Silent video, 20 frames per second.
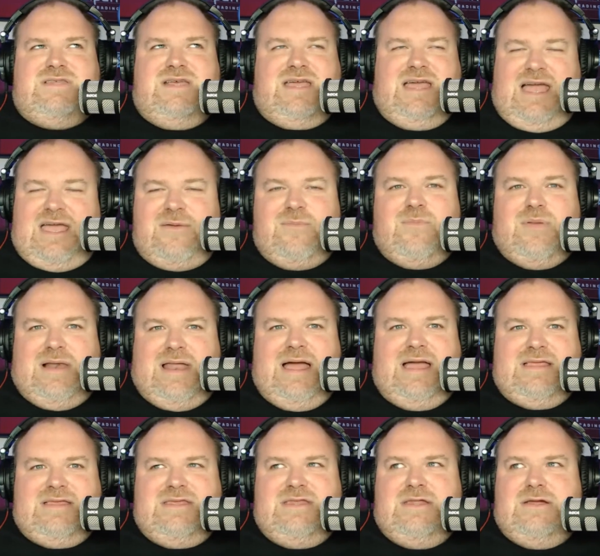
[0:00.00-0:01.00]
game
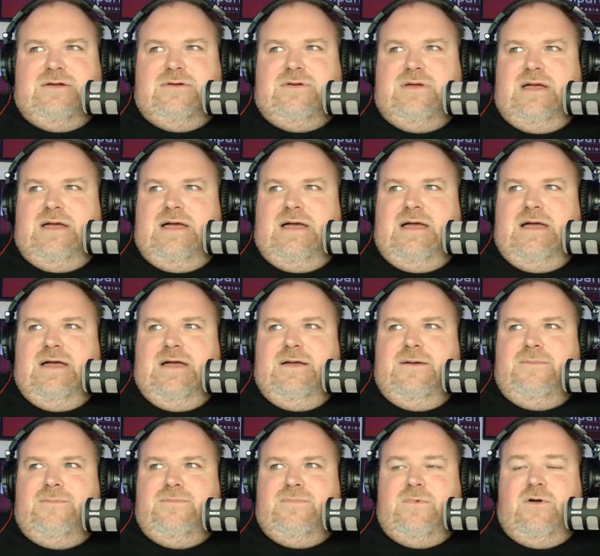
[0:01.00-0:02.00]

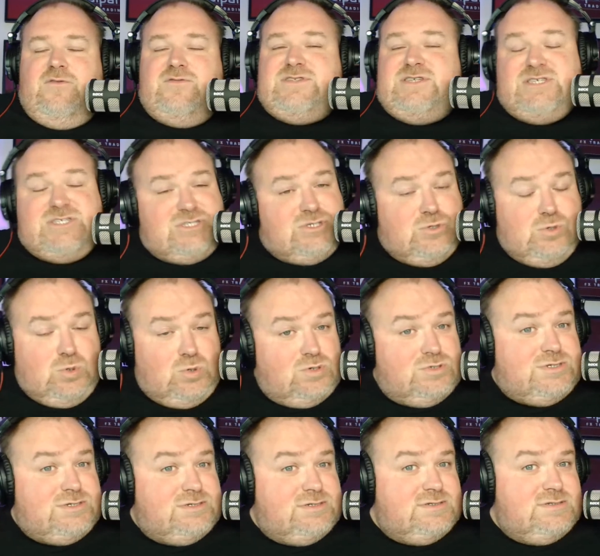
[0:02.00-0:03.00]
plan, obviously
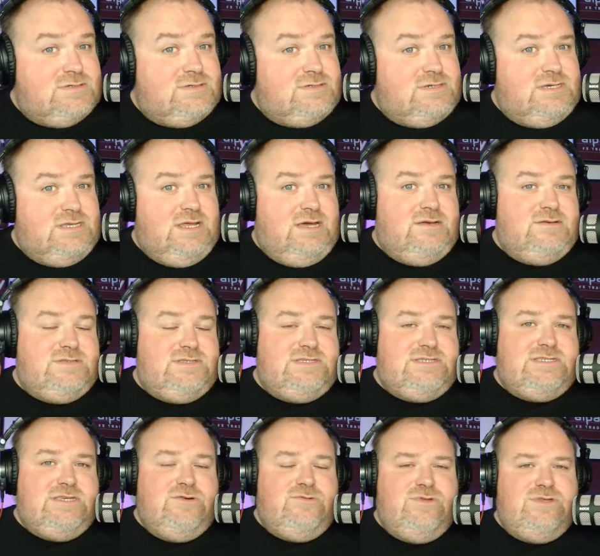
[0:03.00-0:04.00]
scored, to
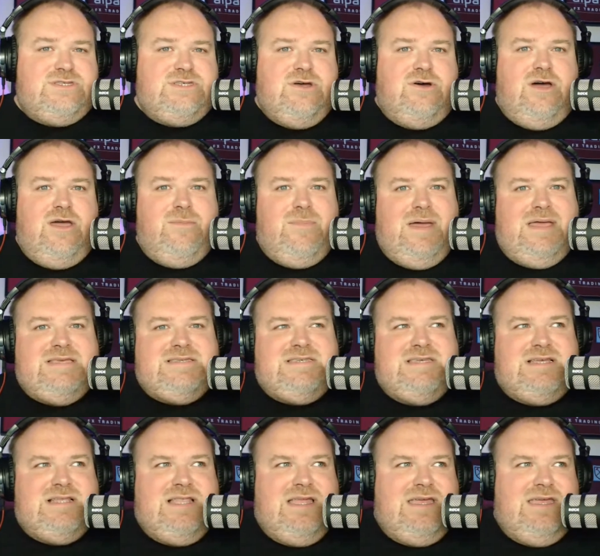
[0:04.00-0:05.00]
seal the tie,
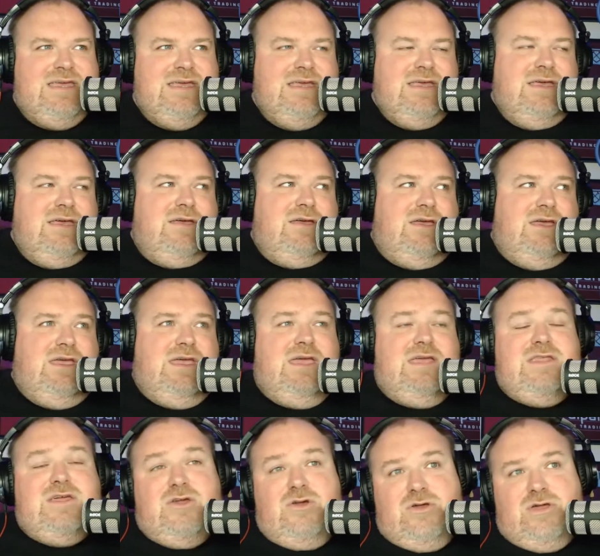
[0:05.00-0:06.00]
basically,
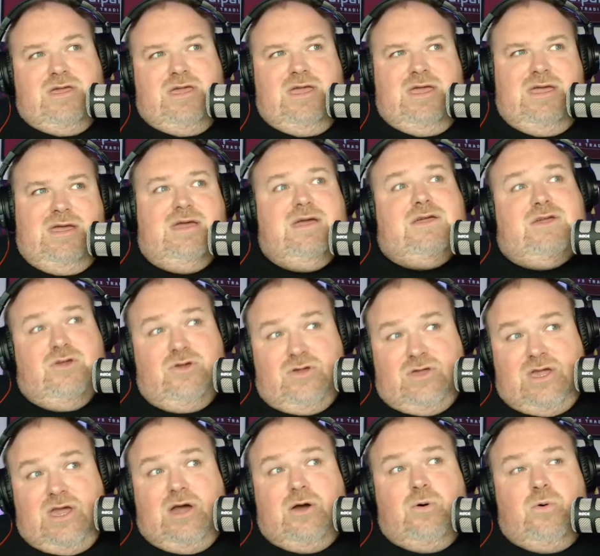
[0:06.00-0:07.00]
in a good
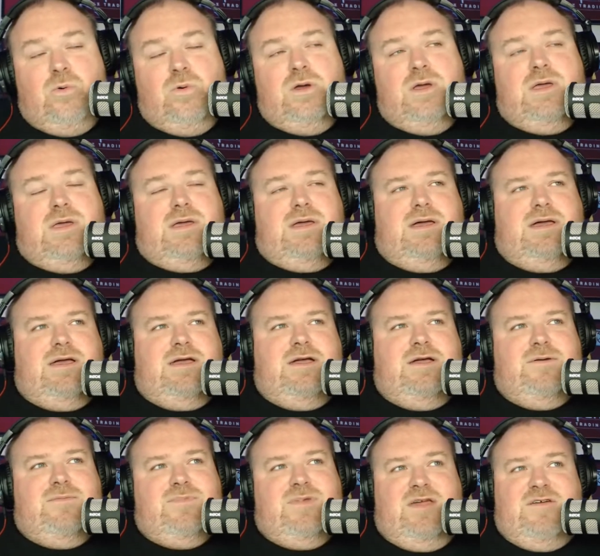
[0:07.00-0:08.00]
goal.
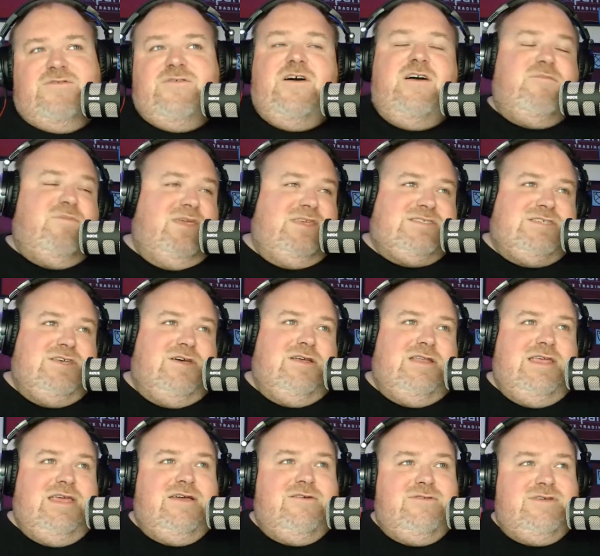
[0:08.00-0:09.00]
5 minutes
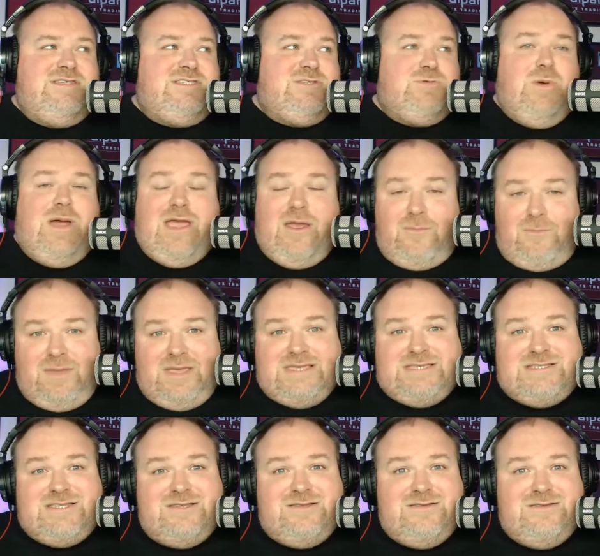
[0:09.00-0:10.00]
earlier, he swung and
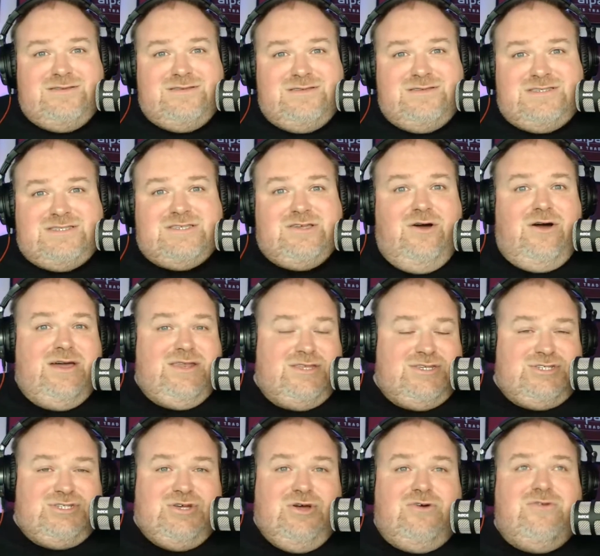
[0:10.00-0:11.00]
missed and skied a
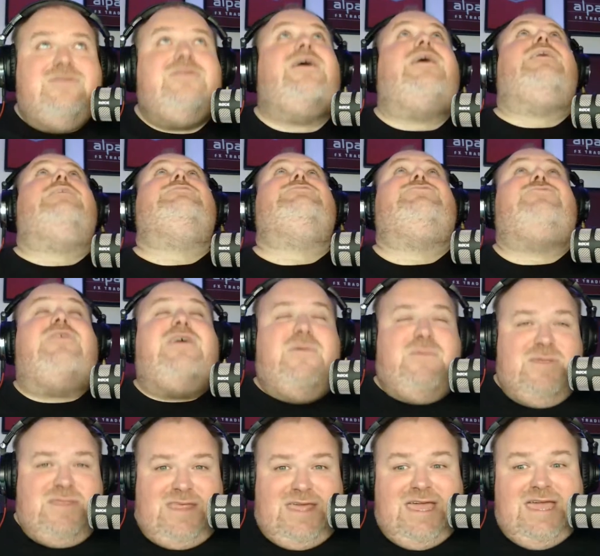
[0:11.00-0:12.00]
shot, like, straight
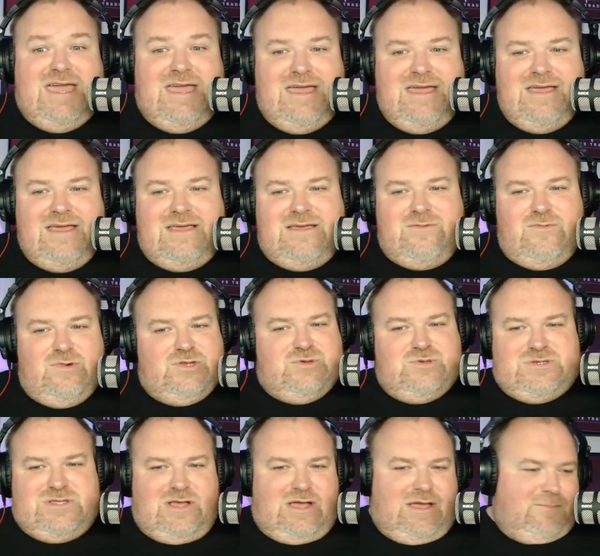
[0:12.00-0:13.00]
up in the air, which
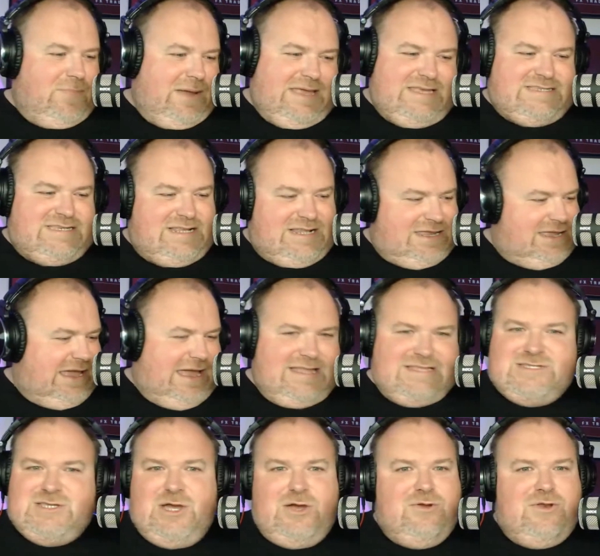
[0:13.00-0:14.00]
was, like, basically
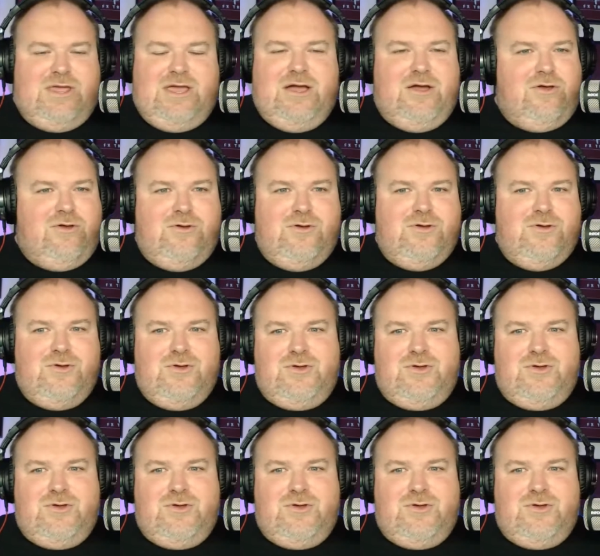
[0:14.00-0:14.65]
Antonio,